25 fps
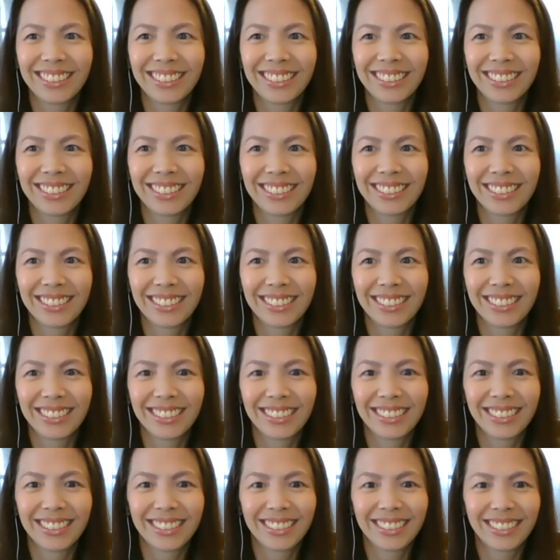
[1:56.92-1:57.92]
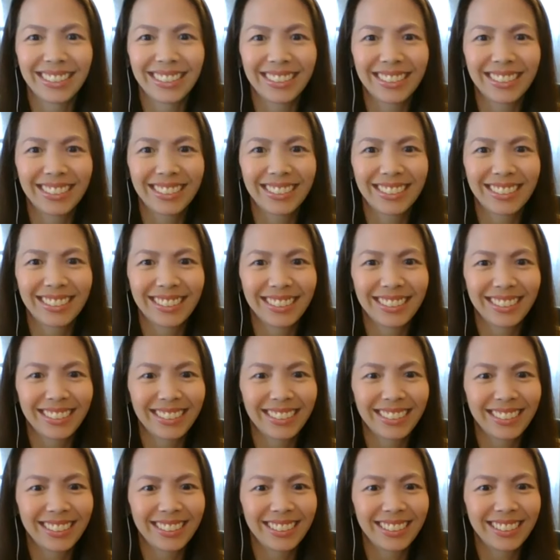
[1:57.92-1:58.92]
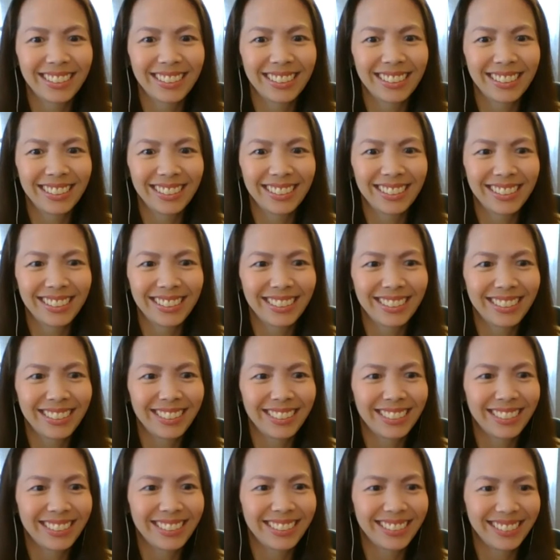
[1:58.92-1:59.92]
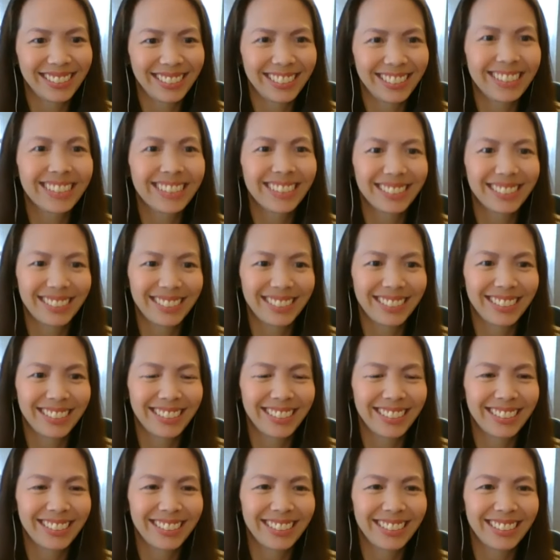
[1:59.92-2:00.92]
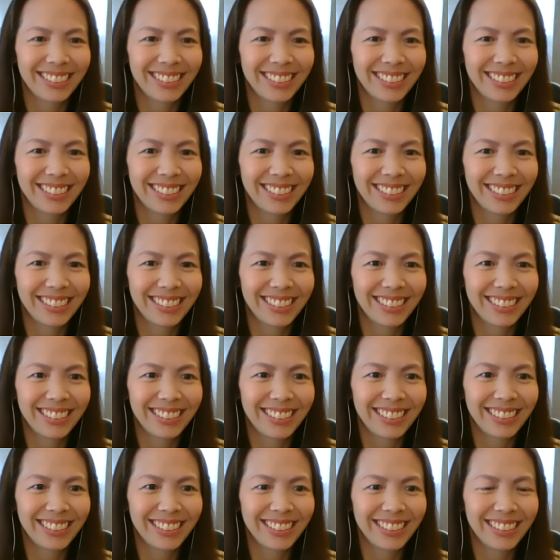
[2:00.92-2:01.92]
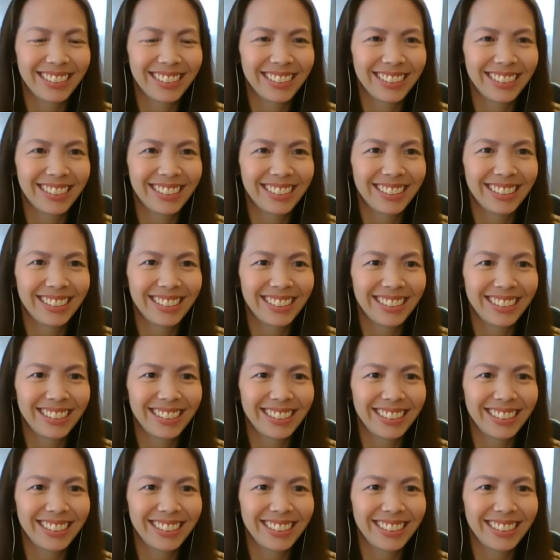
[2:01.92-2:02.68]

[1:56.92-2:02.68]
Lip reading: This person isn't speaking.